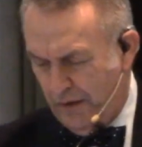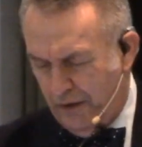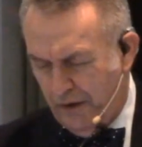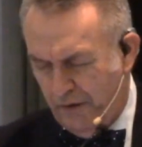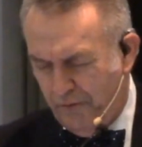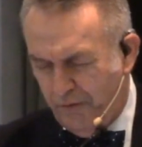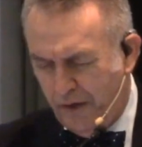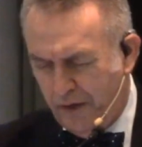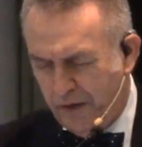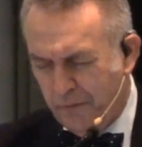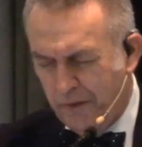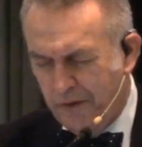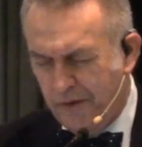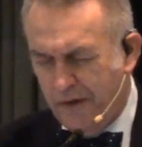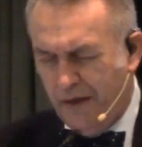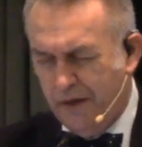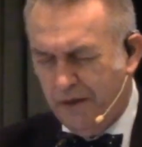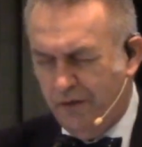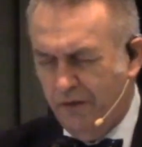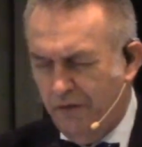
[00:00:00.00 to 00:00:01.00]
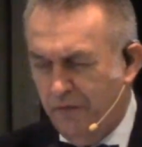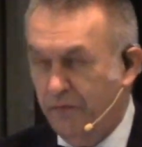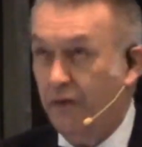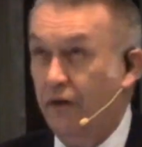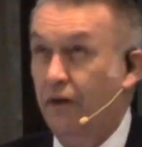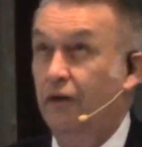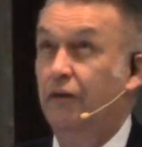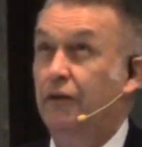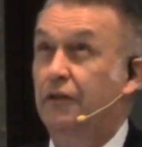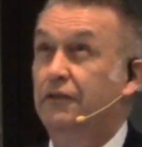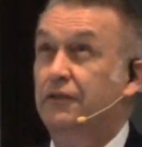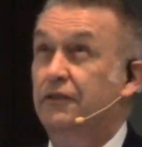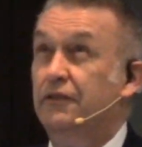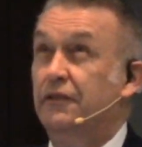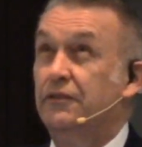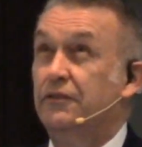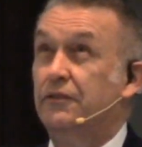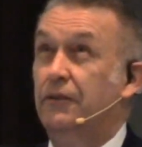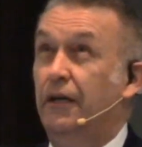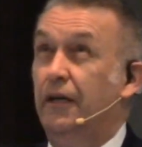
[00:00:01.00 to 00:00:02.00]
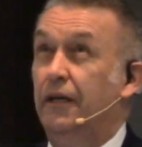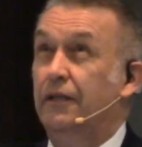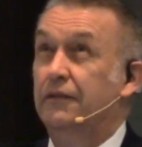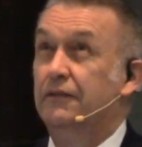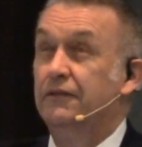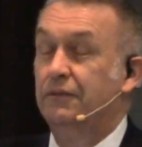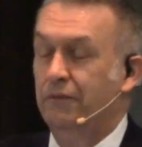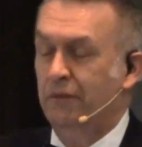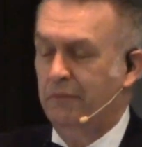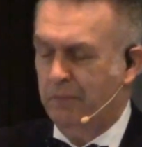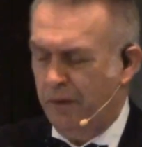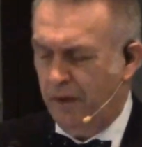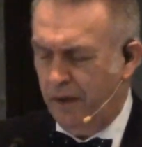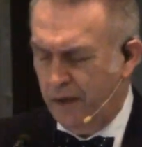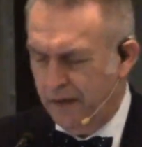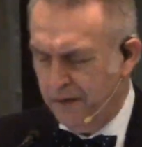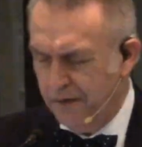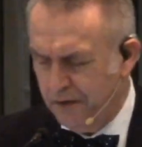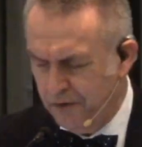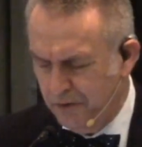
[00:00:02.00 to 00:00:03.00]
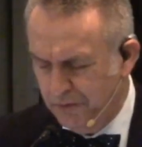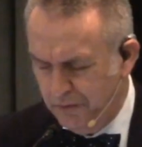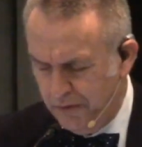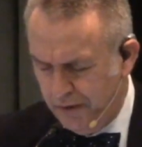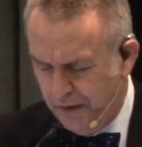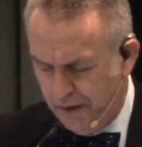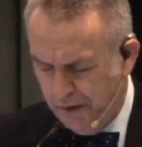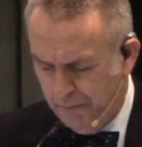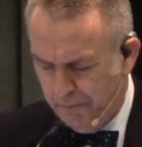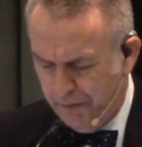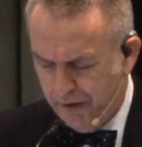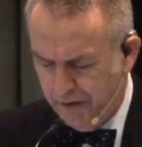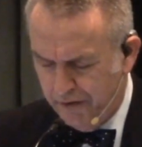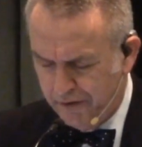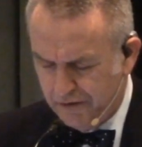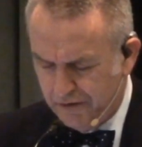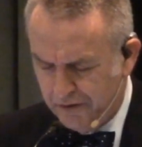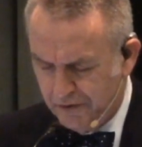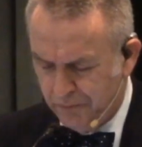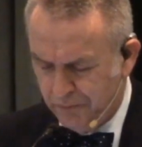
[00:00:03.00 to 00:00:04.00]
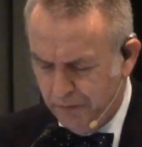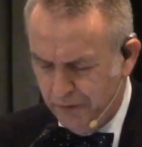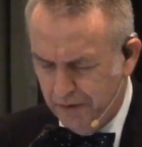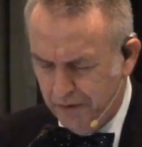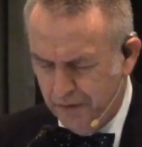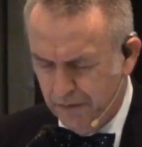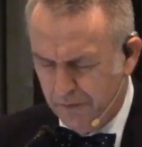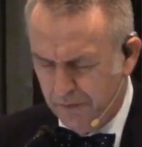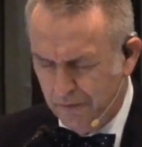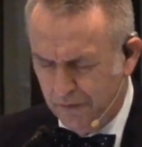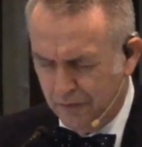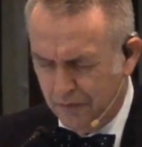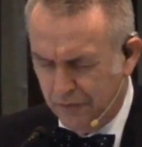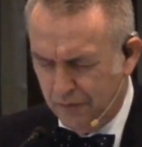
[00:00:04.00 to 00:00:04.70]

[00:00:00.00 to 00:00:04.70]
Our Father, we thank you for our Lord Jesus Christ. We pray that you would help us as we